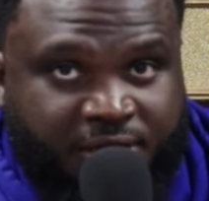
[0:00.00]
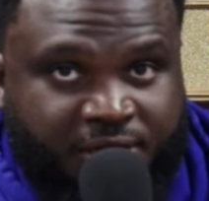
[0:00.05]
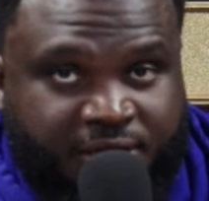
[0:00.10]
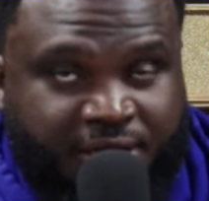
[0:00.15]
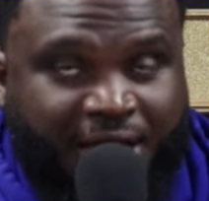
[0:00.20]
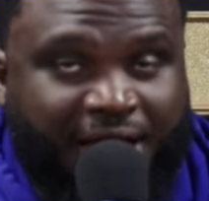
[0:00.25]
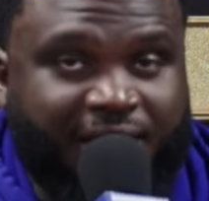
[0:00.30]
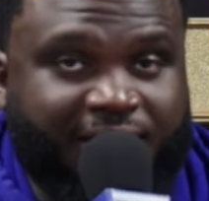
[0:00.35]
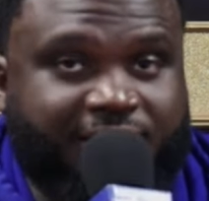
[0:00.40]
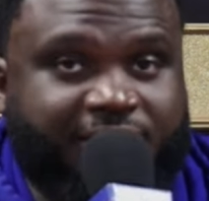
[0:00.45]

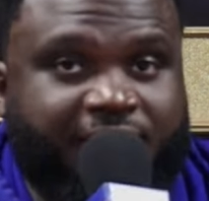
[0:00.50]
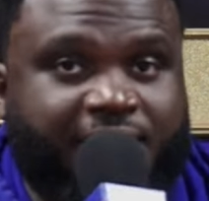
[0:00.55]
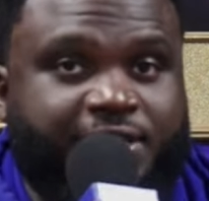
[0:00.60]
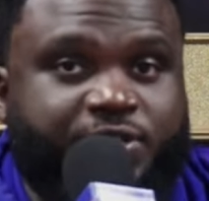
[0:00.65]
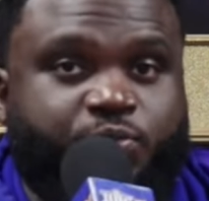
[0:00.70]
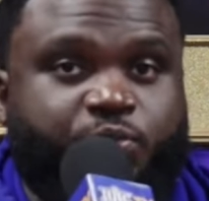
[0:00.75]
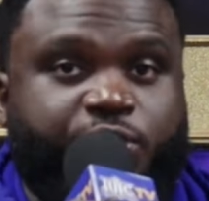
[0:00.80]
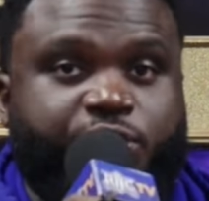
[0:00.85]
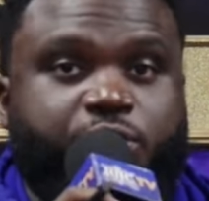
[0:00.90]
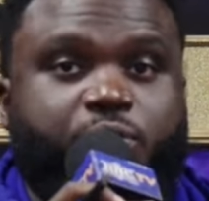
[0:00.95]
God
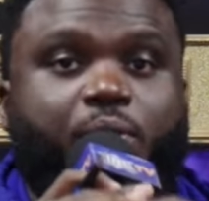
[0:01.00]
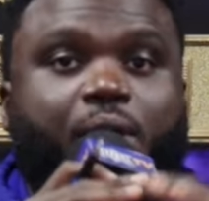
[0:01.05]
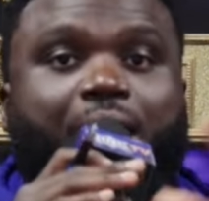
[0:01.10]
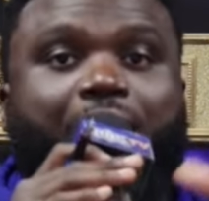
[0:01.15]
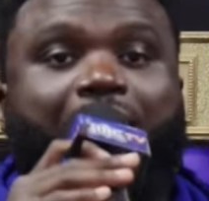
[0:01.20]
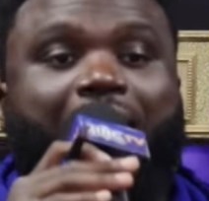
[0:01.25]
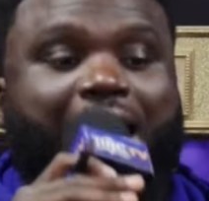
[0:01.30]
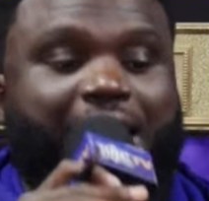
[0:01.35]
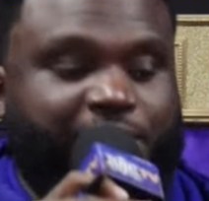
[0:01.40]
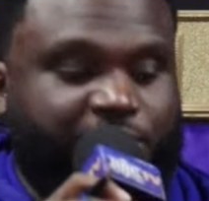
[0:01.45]
says, when you
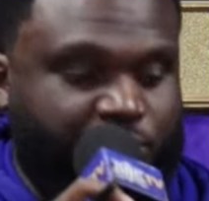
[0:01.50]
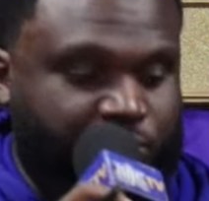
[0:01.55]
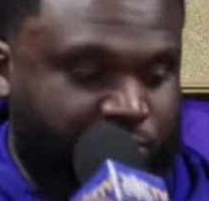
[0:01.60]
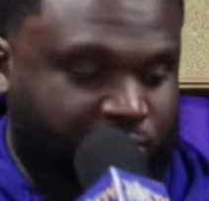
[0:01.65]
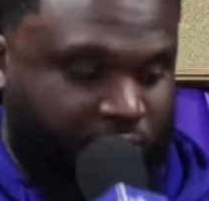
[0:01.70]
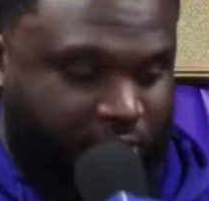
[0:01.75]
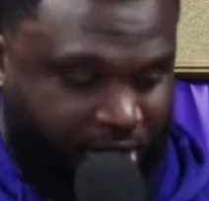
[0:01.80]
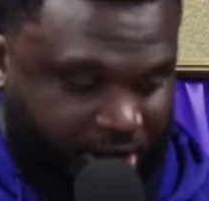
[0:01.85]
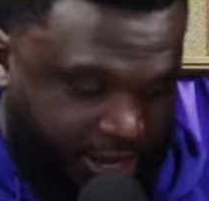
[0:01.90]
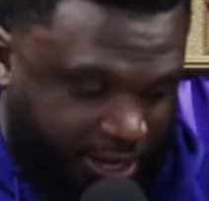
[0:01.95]
idle,
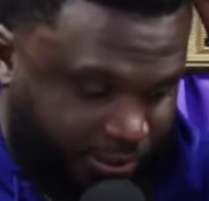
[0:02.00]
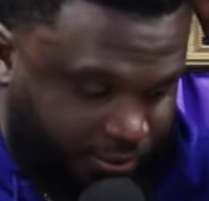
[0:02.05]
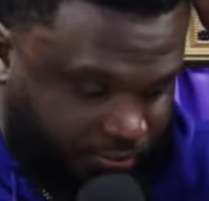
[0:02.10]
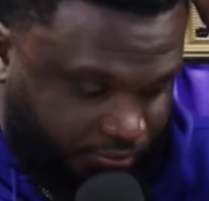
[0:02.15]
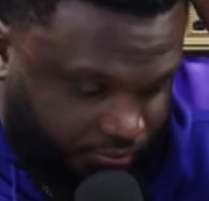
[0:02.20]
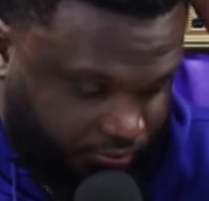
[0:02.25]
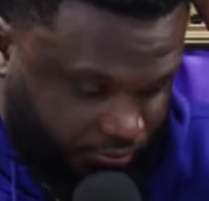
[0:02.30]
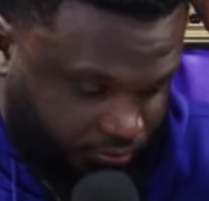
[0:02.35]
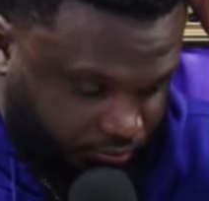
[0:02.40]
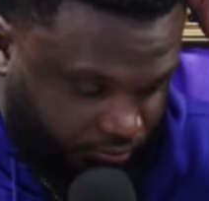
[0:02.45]
go ahead.
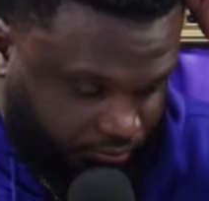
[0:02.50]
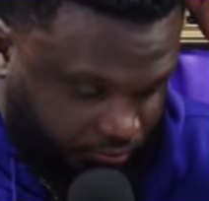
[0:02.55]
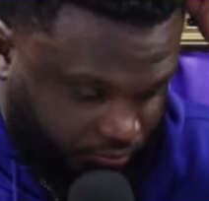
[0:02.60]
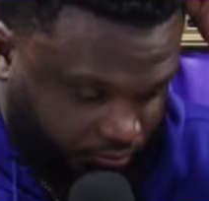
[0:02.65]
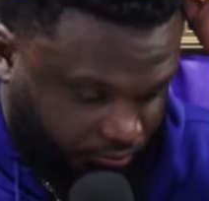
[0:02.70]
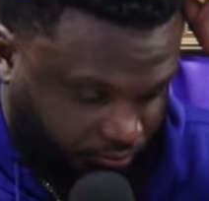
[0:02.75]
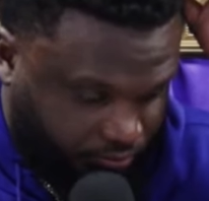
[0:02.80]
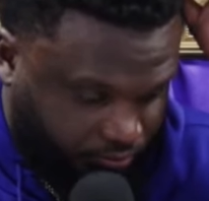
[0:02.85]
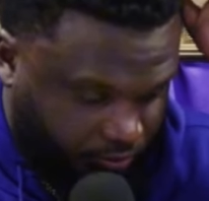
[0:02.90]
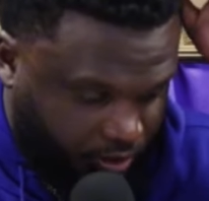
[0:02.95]
Through
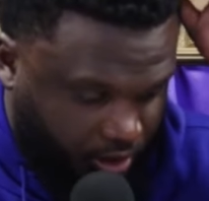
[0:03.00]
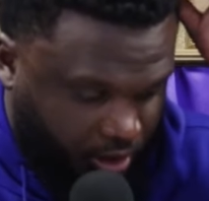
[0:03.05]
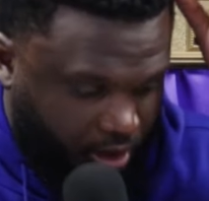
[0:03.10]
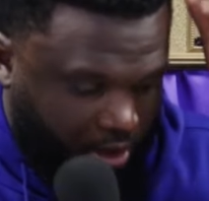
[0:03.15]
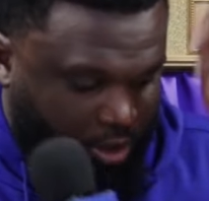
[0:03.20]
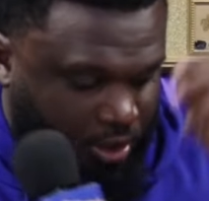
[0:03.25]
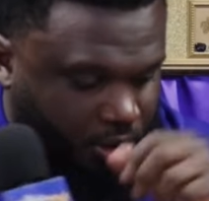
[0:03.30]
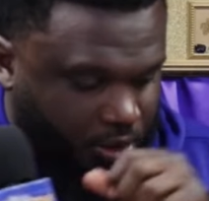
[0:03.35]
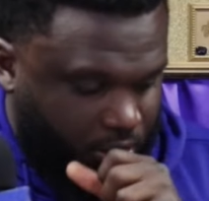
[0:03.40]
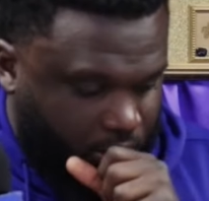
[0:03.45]
idleness
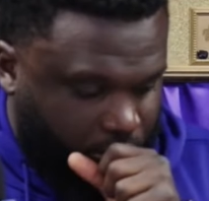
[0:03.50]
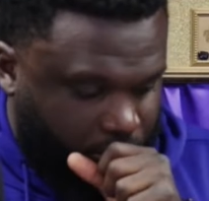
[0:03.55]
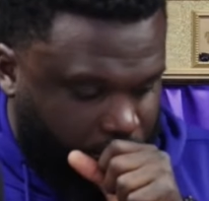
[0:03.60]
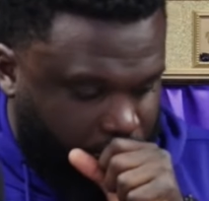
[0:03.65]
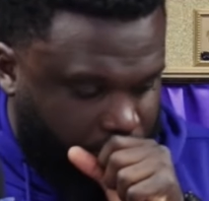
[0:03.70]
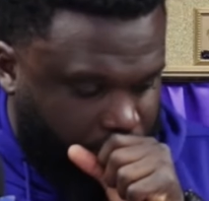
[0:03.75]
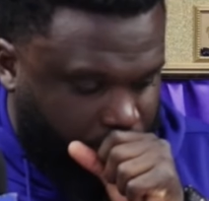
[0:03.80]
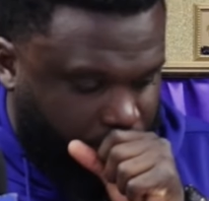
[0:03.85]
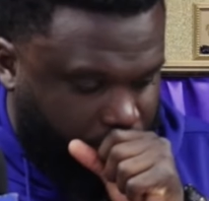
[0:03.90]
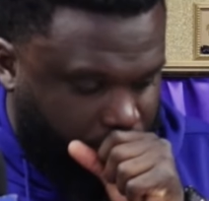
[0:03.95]
of the
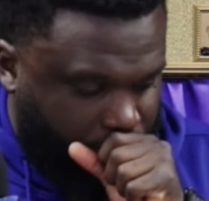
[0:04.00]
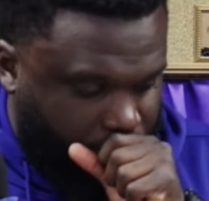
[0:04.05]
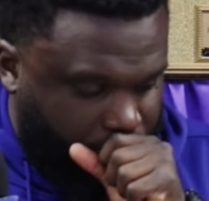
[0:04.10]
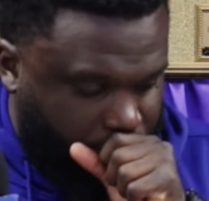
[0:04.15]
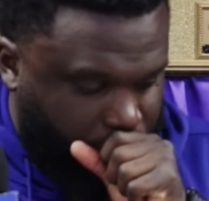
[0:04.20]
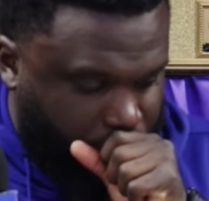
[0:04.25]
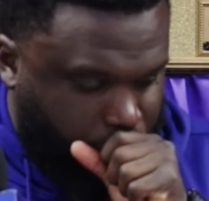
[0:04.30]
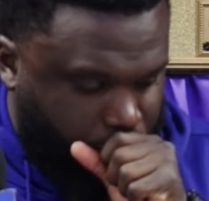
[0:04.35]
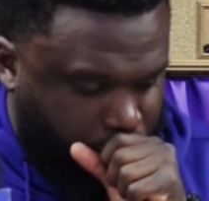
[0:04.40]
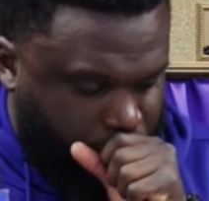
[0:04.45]
hands,
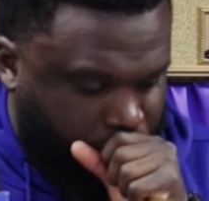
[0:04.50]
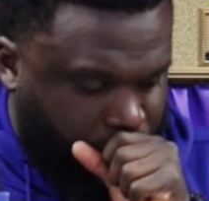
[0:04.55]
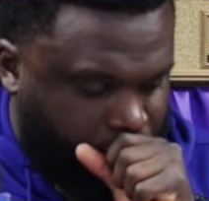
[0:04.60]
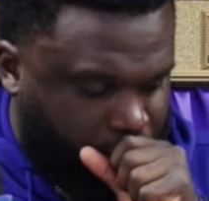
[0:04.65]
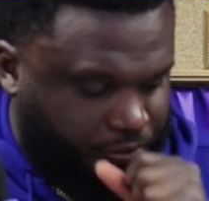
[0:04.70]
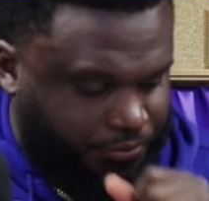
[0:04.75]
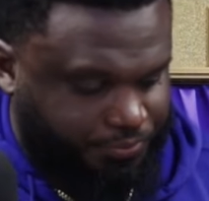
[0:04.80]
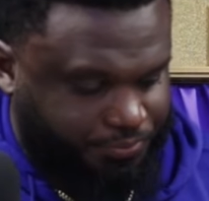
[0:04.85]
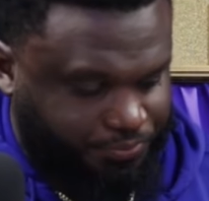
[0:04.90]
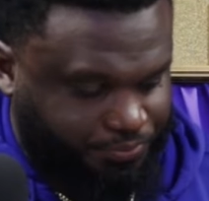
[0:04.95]
the
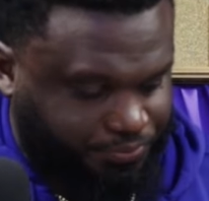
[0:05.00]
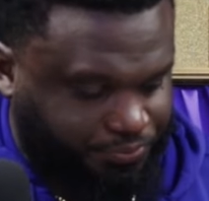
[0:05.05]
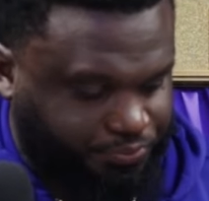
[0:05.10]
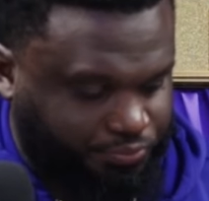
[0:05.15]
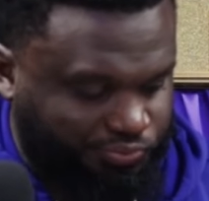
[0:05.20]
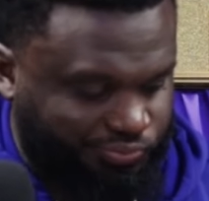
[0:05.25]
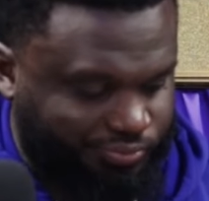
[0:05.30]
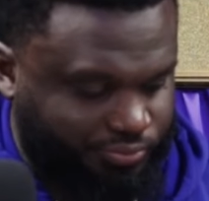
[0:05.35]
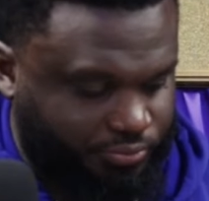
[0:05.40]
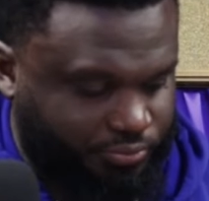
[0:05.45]
house
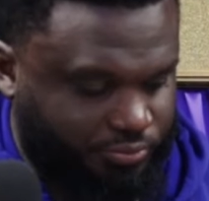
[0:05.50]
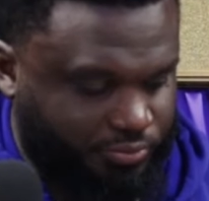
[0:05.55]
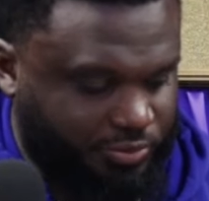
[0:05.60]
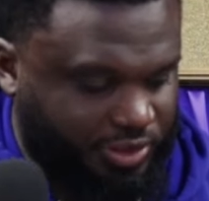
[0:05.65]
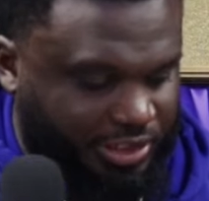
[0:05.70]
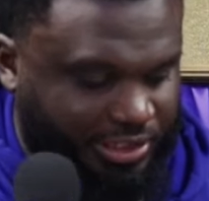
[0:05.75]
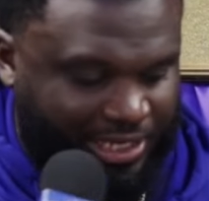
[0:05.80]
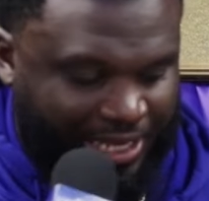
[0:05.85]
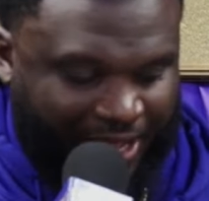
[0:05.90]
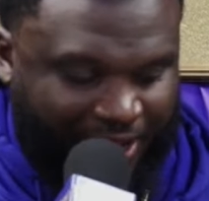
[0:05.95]
drop it
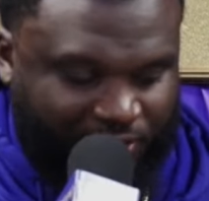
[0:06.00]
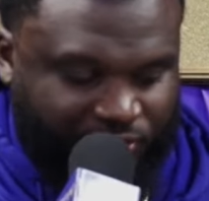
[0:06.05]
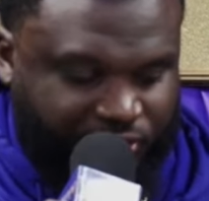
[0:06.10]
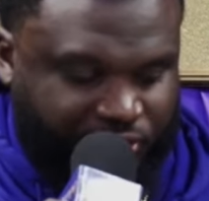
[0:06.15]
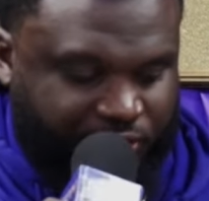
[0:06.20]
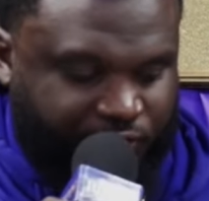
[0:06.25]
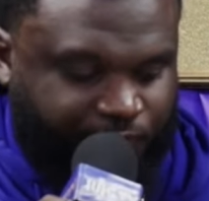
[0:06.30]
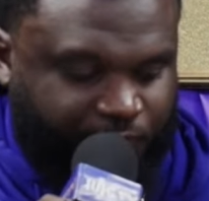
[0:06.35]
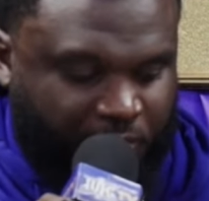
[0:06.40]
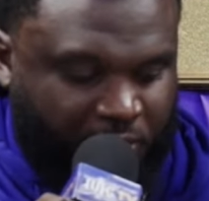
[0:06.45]
through. The house
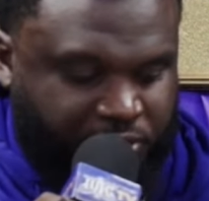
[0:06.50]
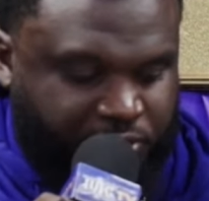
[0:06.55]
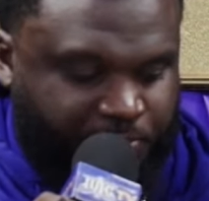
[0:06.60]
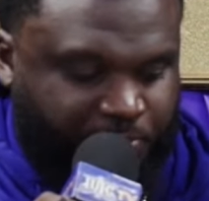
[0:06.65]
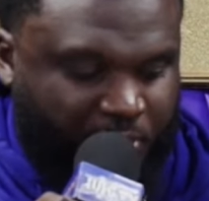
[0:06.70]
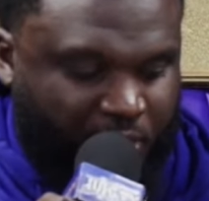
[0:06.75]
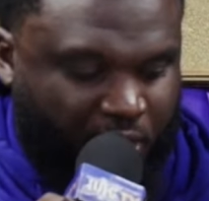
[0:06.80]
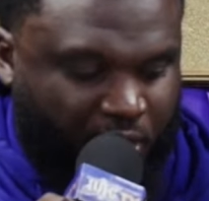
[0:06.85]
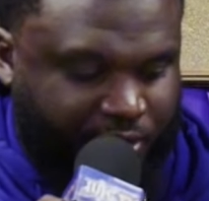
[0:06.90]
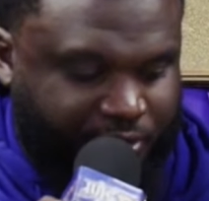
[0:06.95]
just falls
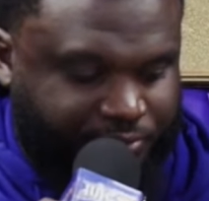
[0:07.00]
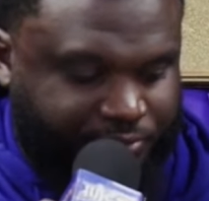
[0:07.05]
apart.